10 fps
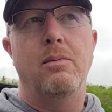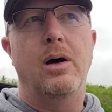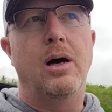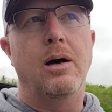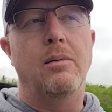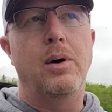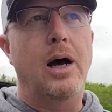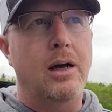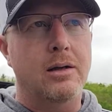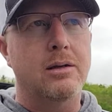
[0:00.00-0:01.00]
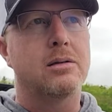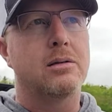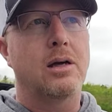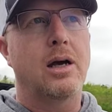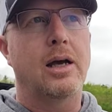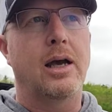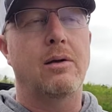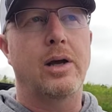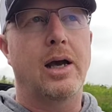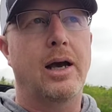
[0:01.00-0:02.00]
uh, but
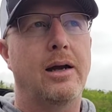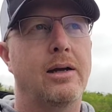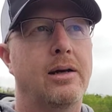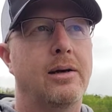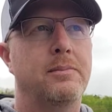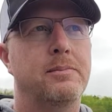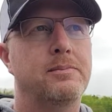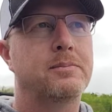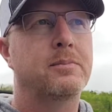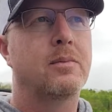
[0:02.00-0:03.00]
again, we had, um,